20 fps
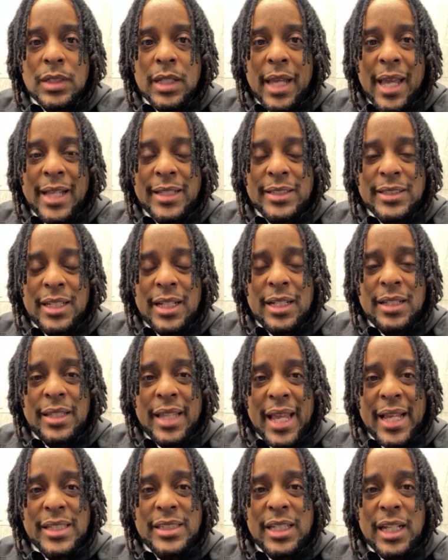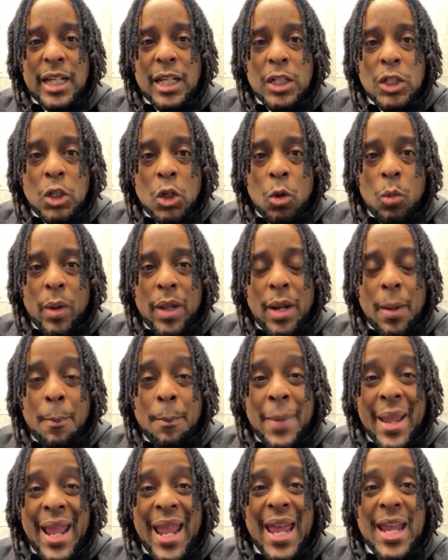And she thinks she can do what a
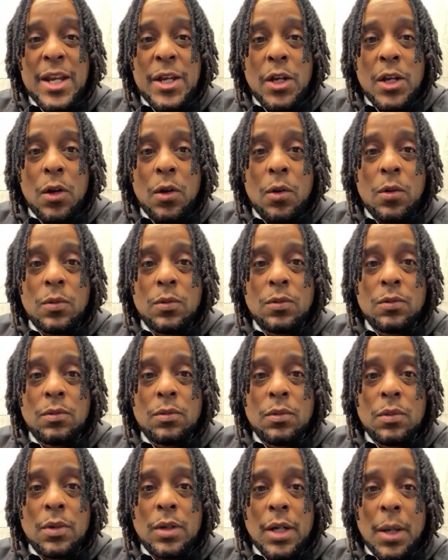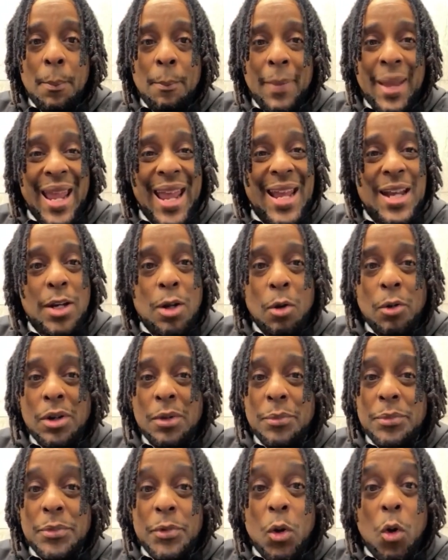man do. Man don't
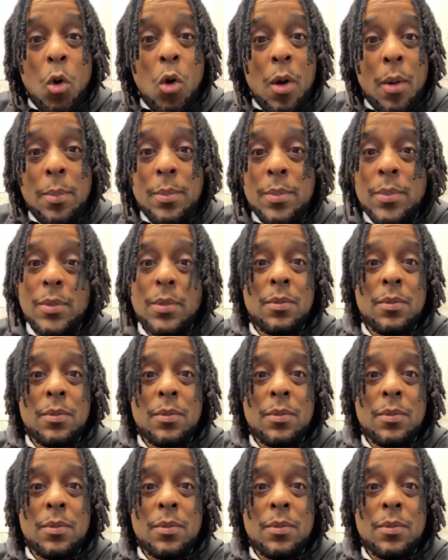absorb.